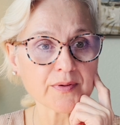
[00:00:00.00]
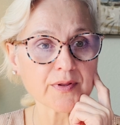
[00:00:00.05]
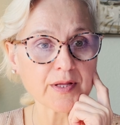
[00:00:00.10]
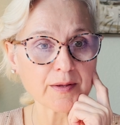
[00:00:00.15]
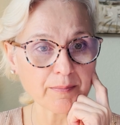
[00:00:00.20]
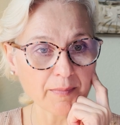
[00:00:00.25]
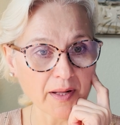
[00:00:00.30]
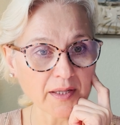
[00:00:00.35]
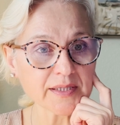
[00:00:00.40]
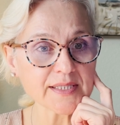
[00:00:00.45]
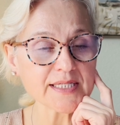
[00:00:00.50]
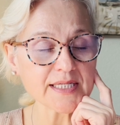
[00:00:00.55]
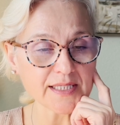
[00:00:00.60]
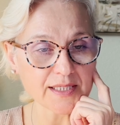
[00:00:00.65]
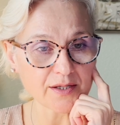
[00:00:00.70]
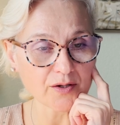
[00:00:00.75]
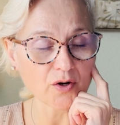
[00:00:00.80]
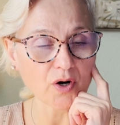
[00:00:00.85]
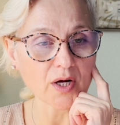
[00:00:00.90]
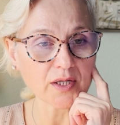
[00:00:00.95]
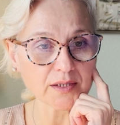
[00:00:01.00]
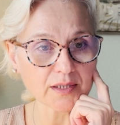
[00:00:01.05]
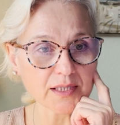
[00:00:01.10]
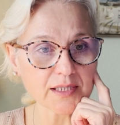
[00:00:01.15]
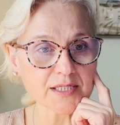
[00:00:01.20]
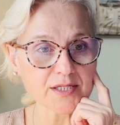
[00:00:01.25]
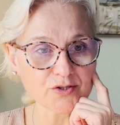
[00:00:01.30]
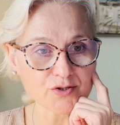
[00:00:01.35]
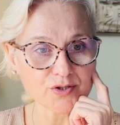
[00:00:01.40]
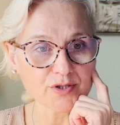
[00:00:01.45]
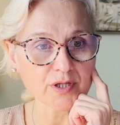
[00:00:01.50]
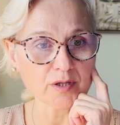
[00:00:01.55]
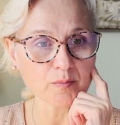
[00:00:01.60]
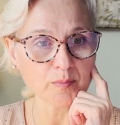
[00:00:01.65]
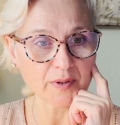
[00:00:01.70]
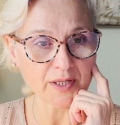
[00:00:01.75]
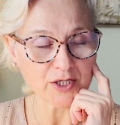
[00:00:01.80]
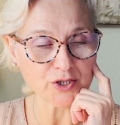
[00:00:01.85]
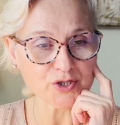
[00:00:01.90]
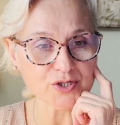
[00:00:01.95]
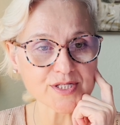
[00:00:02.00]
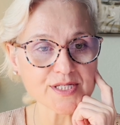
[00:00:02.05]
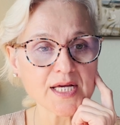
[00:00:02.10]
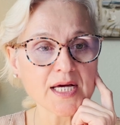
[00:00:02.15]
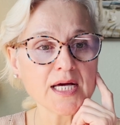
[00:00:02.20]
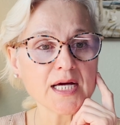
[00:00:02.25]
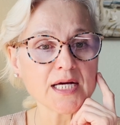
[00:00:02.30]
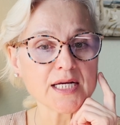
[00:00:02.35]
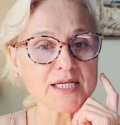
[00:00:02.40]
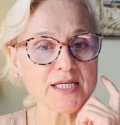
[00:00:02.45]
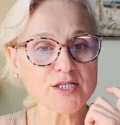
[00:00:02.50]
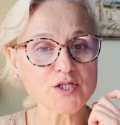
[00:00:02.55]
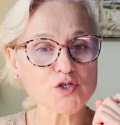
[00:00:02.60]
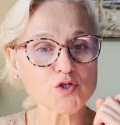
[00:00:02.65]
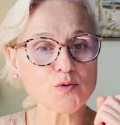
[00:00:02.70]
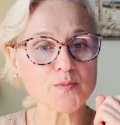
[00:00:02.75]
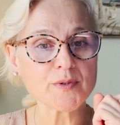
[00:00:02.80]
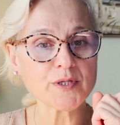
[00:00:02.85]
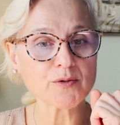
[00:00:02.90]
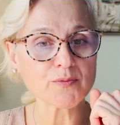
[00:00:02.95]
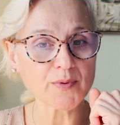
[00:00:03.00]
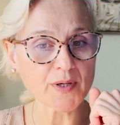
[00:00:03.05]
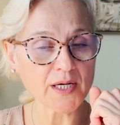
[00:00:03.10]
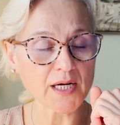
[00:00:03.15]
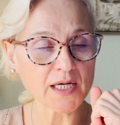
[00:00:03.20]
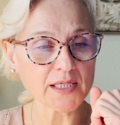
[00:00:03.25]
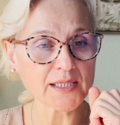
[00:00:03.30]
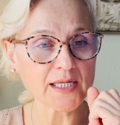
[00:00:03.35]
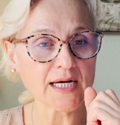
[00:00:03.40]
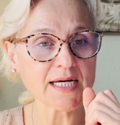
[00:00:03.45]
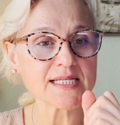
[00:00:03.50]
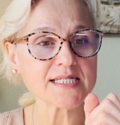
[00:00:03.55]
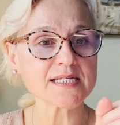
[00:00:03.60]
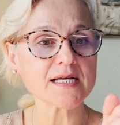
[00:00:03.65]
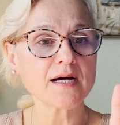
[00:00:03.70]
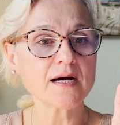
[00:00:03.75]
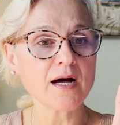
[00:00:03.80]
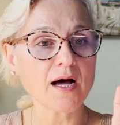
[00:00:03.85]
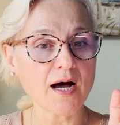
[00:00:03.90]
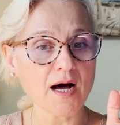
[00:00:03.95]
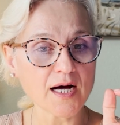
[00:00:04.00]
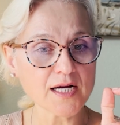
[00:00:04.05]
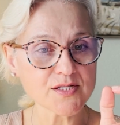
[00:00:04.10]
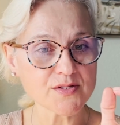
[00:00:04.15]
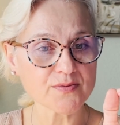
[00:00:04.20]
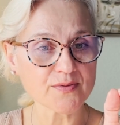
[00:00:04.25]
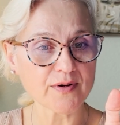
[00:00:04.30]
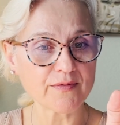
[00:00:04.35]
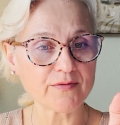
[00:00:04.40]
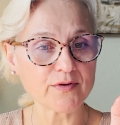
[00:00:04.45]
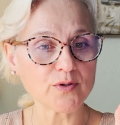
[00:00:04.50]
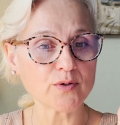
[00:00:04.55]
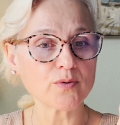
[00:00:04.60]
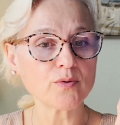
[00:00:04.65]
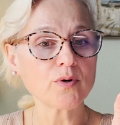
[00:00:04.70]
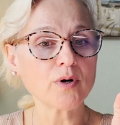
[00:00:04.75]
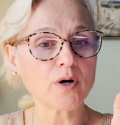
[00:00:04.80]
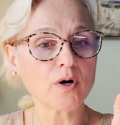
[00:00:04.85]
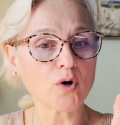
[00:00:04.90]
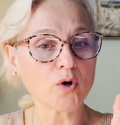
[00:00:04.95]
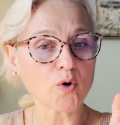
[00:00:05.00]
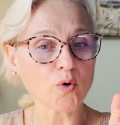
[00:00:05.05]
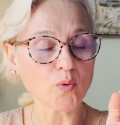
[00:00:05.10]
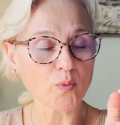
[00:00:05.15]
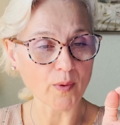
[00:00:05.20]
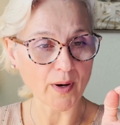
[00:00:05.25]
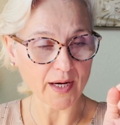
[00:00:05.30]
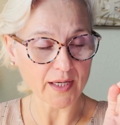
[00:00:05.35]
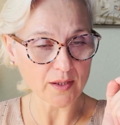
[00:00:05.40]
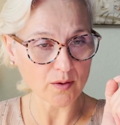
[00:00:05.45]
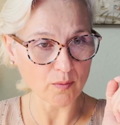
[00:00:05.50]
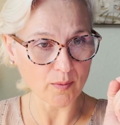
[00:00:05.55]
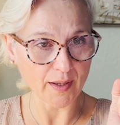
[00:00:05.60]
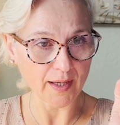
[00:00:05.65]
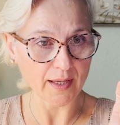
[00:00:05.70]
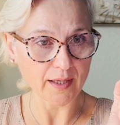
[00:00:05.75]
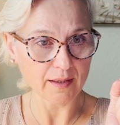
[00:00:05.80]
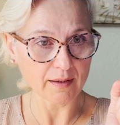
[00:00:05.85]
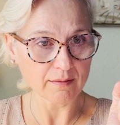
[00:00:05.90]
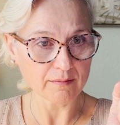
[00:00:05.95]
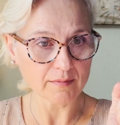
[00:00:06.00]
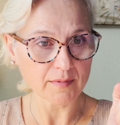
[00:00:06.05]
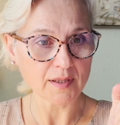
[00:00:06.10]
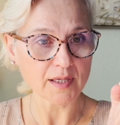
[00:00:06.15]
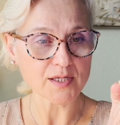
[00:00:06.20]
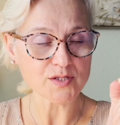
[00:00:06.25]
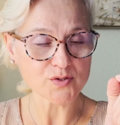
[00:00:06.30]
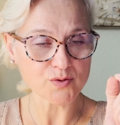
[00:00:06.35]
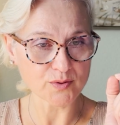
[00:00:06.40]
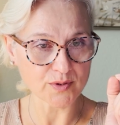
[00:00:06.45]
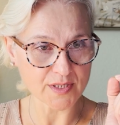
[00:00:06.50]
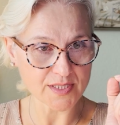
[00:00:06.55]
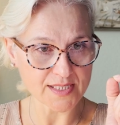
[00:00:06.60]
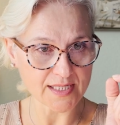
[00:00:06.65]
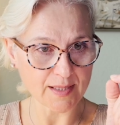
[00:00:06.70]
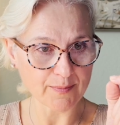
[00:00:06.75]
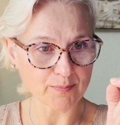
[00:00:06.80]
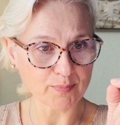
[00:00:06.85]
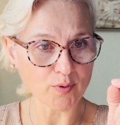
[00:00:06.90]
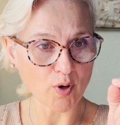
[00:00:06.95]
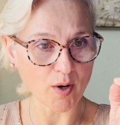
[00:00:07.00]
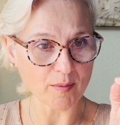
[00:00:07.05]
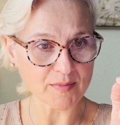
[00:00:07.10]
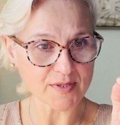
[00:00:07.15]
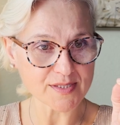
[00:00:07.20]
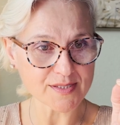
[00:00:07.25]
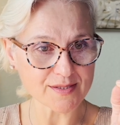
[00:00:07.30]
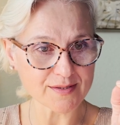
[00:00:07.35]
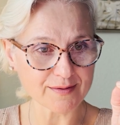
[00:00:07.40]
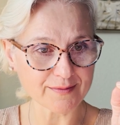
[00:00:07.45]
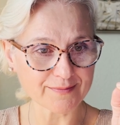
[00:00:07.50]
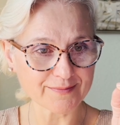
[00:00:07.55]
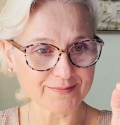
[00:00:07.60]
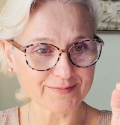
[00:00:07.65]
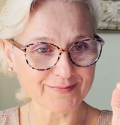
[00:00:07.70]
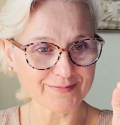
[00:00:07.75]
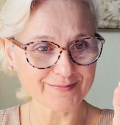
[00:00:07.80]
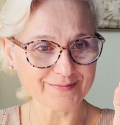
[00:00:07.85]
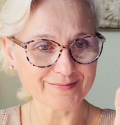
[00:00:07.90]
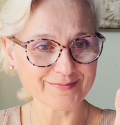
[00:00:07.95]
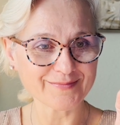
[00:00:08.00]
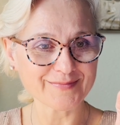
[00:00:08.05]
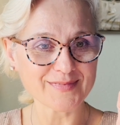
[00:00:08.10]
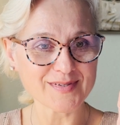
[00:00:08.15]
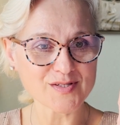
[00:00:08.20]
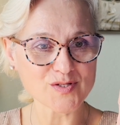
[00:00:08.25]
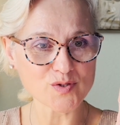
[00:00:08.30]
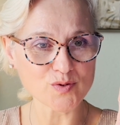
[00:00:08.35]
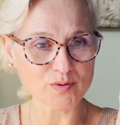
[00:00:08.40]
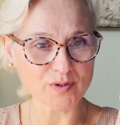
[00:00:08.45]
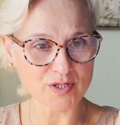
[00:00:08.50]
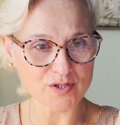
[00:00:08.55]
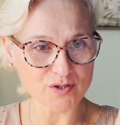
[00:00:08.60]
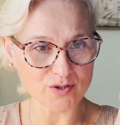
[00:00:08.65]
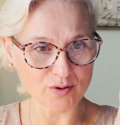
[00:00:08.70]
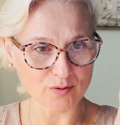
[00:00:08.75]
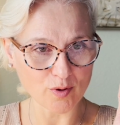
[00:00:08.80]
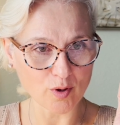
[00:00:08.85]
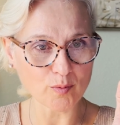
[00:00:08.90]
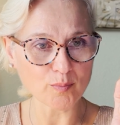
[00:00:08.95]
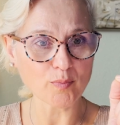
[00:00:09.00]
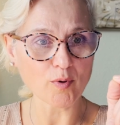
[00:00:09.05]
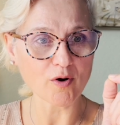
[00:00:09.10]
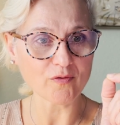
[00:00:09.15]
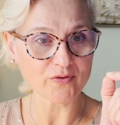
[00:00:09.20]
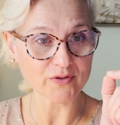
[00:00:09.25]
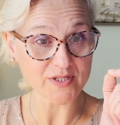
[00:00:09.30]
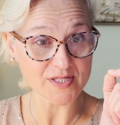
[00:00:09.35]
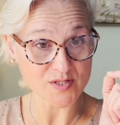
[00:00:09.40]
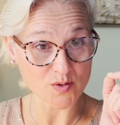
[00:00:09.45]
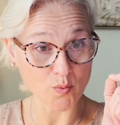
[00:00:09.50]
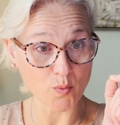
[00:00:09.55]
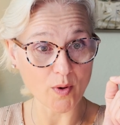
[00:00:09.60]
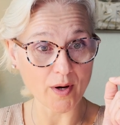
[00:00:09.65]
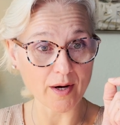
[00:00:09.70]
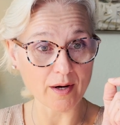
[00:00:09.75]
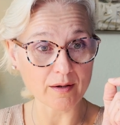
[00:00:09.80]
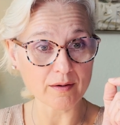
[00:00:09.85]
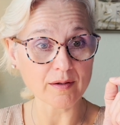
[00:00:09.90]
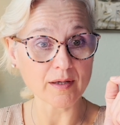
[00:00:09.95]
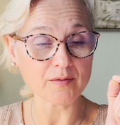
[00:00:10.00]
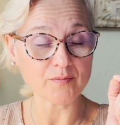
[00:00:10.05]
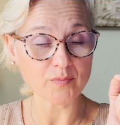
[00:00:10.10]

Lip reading: that multi-year unconditional pledges needs to be recognized as revenue right away, as soon as they promised, as soon as the nonprofit is aware,